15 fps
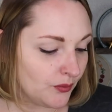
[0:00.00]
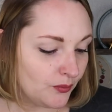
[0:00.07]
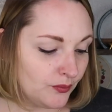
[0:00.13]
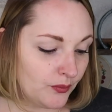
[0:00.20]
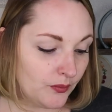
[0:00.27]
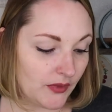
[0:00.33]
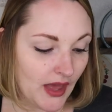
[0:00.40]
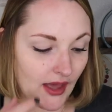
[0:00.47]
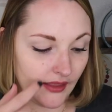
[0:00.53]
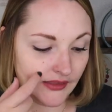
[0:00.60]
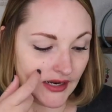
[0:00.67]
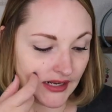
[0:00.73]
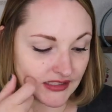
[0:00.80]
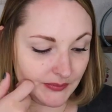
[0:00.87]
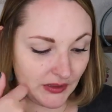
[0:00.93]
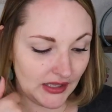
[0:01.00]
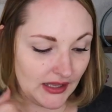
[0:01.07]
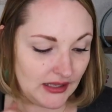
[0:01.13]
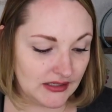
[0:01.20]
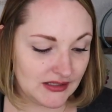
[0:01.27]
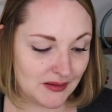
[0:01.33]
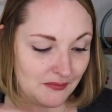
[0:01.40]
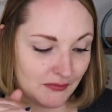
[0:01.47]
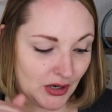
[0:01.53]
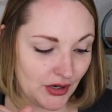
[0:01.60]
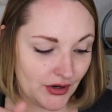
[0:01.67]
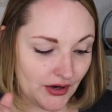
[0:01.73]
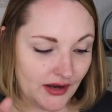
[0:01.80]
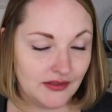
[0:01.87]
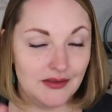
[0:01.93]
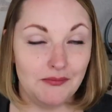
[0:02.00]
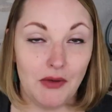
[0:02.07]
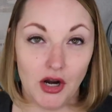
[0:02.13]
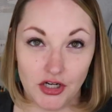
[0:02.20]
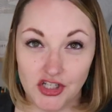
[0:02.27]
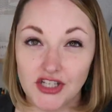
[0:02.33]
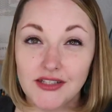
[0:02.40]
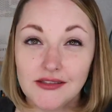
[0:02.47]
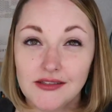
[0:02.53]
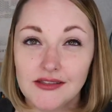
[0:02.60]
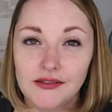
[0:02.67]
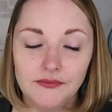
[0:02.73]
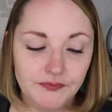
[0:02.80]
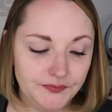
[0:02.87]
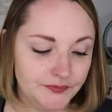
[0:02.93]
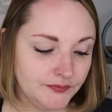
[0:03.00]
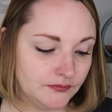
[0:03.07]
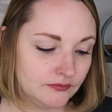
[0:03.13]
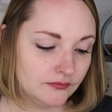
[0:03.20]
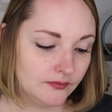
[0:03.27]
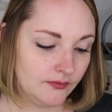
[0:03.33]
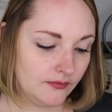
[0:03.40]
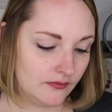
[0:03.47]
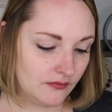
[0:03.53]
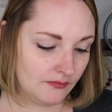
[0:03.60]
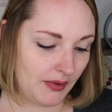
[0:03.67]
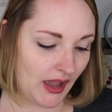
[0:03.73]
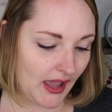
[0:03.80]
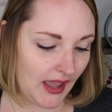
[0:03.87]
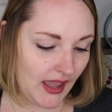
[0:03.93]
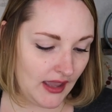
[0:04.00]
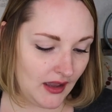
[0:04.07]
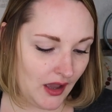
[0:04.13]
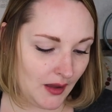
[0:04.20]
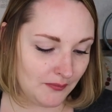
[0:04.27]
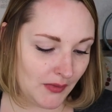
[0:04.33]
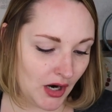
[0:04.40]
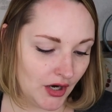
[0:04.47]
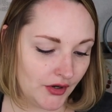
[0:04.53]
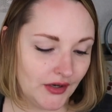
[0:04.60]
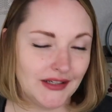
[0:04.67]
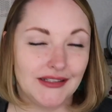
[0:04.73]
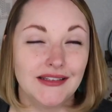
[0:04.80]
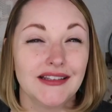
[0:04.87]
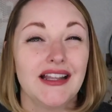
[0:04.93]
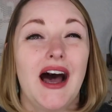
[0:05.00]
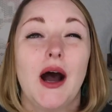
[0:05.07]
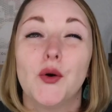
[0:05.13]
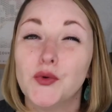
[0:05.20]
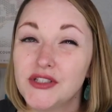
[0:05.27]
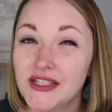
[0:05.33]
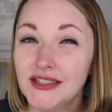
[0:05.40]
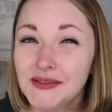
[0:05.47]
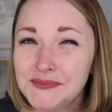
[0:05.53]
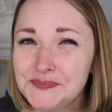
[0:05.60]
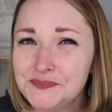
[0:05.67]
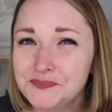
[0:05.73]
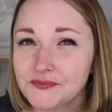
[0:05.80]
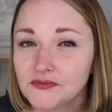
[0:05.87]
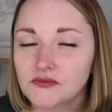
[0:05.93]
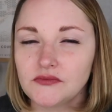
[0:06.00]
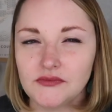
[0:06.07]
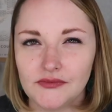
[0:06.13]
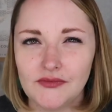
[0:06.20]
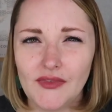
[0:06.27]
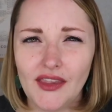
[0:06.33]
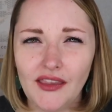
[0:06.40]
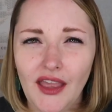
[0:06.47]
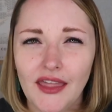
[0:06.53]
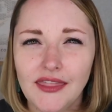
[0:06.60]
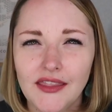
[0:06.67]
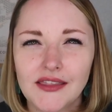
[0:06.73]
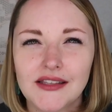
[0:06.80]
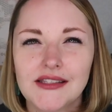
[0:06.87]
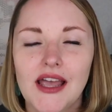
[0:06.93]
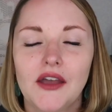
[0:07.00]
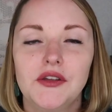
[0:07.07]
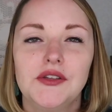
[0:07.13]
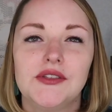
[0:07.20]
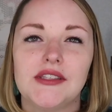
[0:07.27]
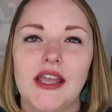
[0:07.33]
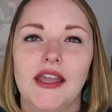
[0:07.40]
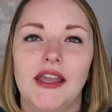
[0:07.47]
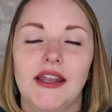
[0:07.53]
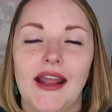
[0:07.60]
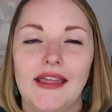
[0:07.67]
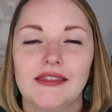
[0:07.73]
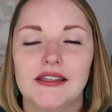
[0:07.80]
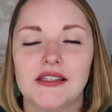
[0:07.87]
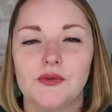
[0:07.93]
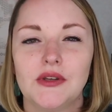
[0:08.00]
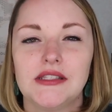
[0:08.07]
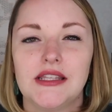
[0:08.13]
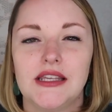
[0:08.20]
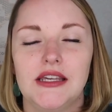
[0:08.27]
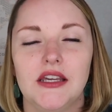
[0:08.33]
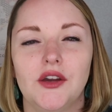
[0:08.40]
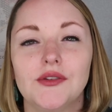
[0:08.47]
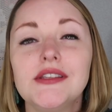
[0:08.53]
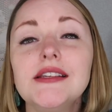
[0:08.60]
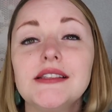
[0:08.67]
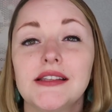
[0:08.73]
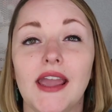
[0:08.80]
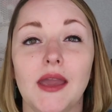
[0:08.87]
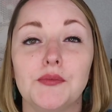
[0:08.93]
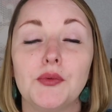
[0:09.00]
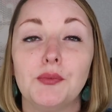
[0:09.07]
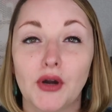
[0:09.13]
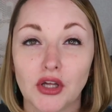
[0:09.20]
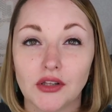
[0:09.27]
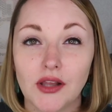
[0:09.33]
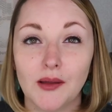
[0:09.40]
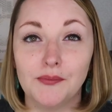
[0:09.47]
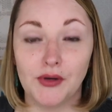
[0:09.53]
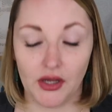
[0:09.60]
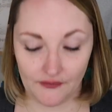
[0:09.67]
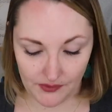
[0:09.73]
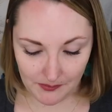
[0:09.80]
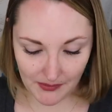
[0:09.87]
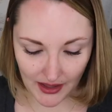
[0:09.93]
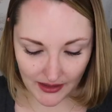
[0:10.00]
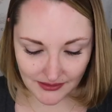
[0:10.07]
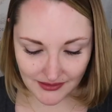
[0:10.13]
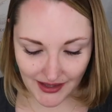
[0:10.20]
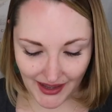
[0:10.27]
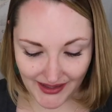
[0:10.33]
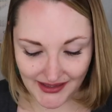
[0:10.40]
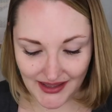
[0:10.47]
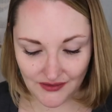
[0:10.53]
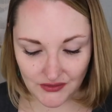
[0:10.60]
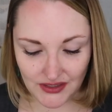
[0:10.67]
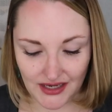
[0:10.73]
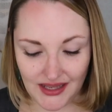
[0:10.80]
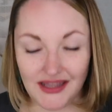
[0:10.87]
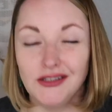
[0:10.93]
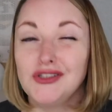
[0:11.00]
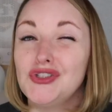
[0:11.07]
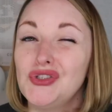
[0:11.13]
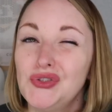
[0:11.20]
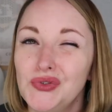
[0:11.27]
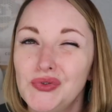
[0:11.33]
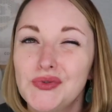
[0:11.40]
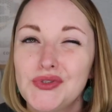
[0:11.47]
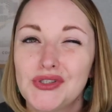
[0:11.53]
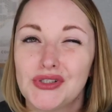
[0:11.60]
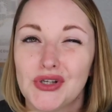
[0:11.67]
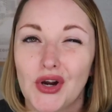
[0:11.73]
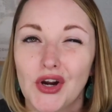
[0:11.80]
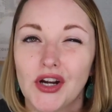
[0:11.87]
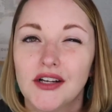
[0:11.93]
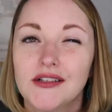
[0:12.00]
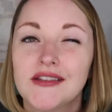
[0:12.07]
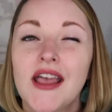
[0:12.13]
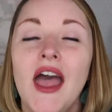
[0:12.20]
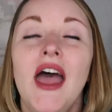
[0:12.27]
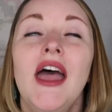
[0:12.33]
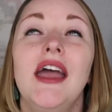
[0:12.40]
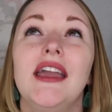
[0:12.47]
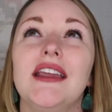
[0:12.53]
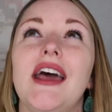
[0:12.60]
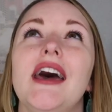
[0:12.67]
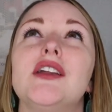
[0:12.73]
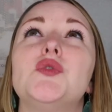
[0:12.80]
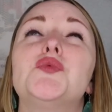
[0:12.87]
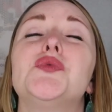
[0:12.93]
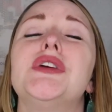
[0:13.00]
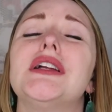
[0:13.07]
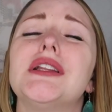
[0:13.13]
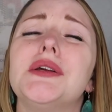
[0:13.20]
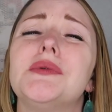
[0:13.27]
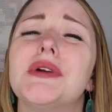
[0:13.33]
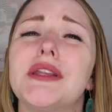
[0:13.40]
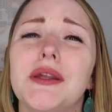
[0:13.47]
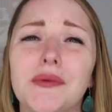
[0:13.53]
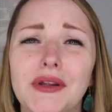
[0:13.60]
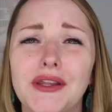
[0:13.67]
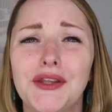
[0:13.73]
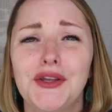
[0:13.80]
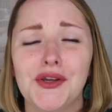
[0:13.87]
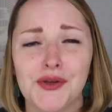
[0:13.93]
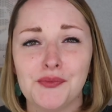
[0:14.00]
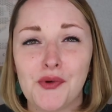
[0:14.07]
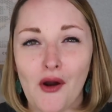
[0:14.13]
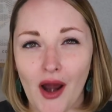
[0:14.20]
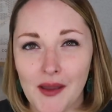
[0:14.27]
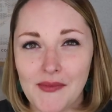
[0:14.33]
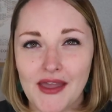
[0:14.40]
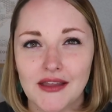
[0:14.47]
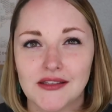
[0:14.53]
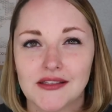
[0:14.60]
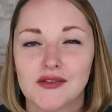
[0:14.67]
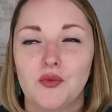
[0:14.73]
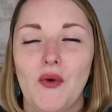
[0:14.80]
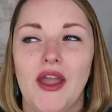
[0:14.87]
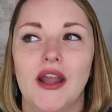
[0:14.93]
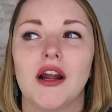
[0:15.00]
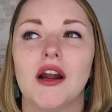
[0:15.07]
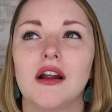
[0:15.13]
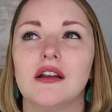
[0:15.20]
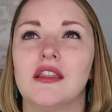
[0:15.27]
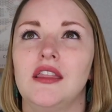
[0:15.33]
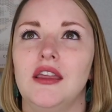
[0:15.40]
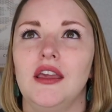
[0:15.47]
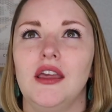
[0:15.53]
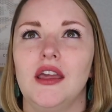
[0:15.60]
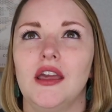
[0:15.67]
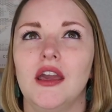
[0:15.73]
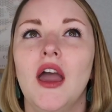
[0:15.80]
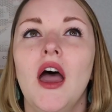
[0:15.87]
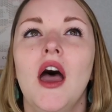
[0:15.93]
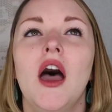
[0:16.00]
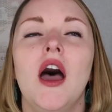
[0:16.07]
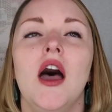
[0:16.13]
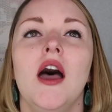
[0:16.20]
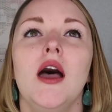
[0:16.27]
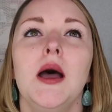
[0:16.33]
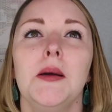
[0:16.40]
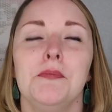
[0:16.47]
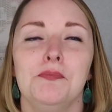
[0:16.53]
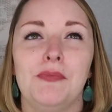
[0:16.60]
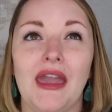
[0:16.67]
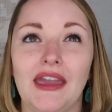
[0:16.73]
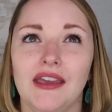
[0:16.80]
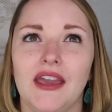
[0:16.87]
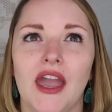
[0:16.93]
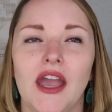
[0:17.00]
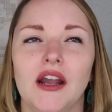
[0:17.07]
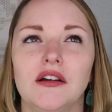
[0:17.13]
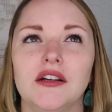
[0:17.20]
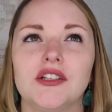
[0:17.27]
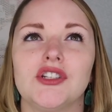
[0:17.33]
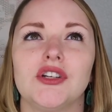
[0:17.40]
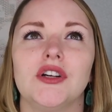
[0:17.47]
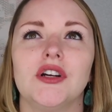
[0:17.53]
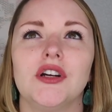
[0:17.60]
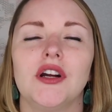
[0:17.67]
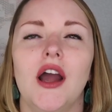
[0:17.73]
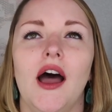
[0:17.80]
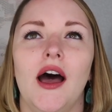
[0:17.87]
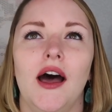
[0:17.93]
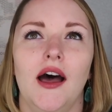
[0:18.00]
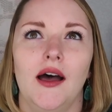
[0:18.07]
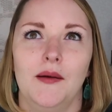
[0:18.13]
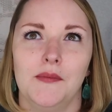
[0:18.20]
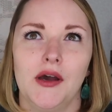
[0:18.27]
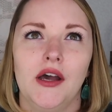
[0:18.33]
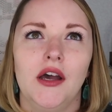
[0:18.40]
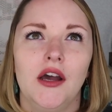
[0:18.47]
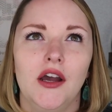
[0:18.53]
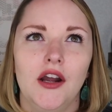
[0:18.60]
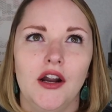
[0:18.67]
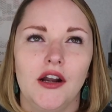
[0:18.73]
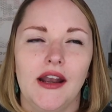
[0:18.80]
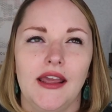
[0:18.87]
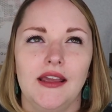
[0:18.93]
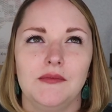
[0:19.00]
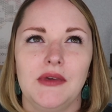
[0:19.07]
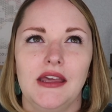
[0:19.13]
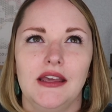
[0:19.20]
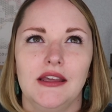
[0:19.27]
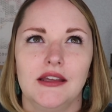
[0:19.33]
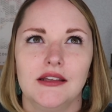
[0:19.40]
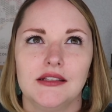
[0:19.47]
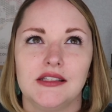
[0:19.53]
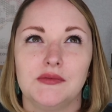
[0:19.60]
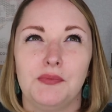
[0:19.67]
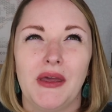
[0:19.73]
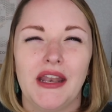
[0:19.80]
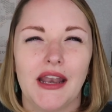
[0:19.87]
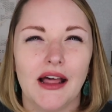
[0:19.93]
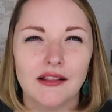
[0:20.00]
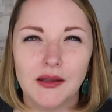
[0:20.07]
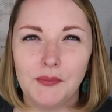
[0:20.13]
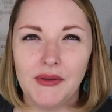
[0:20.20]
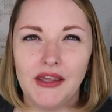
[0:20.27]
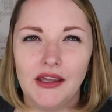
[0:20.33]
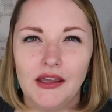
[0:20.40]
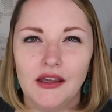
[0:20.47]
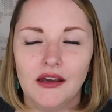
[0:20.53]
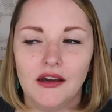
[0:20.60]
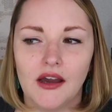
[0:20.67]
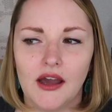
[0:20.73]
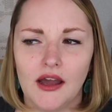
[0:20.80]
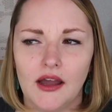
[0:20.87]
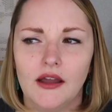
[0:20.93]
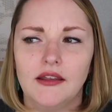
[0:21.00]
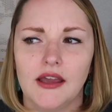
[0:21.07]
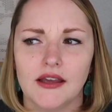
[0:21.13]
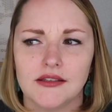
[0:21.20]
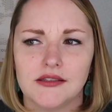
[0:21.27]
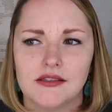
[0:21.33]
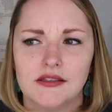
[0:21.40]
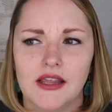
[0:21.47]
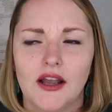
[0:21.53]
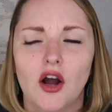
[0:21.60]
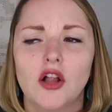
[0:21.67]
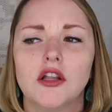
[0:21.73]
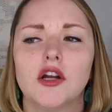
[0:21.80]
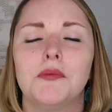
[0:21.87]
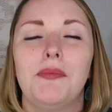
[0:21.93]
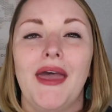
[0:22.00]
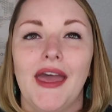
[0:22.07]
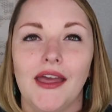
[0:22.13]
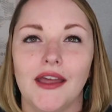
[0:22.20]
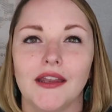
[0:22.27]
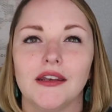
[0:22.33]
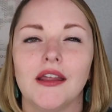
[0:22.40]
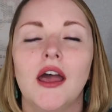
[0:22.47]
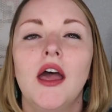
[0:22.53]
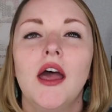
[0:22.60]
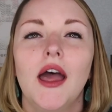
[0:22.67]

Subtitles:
The next book is Murder in the Margins by Margaret Loudon. I think that's how you say it. And this was the Cozy Escape Book Club Book of the Month. I gave it 2 stars. It had a really, really, really good premise where the main character, her name is Penelope. Yes, they call her Pen.